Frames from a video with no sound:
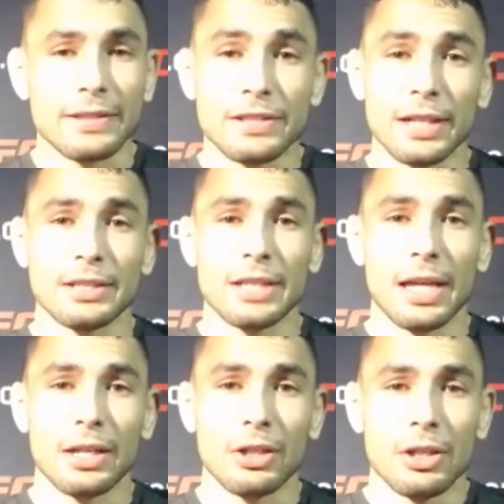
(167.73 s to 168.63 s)
It sucks
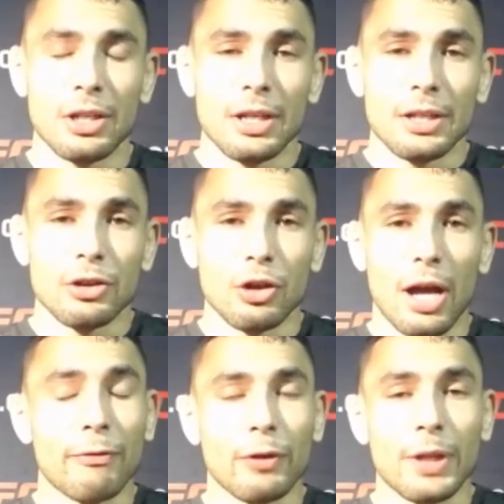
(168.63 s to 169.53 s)
that, you know,
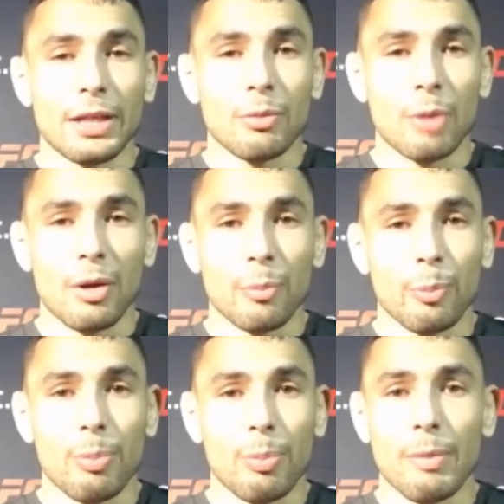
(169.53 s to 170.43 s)
I feel like my
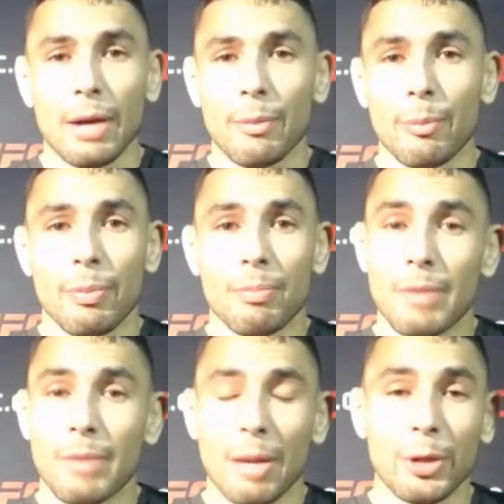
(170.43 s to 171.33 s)
my
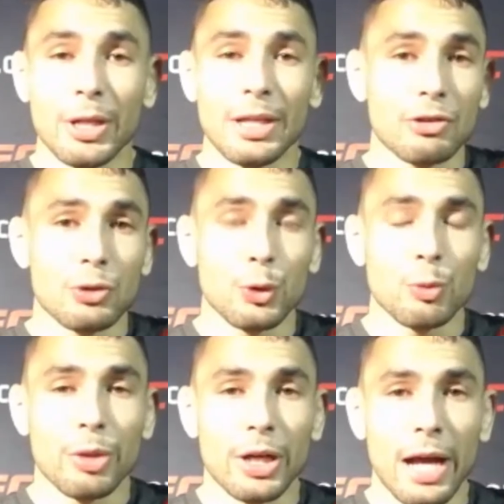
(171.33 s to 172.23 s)
my buddy got
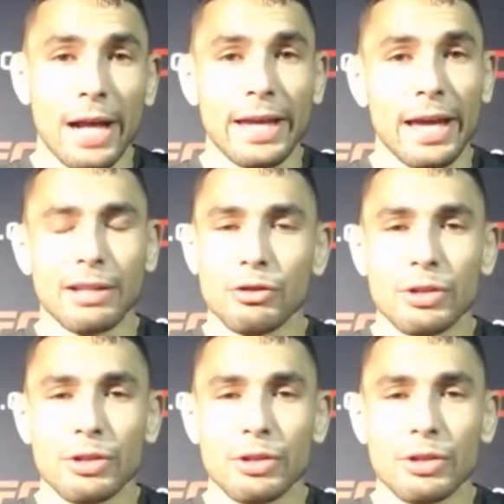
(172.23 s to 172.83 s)
screwed, but I can't.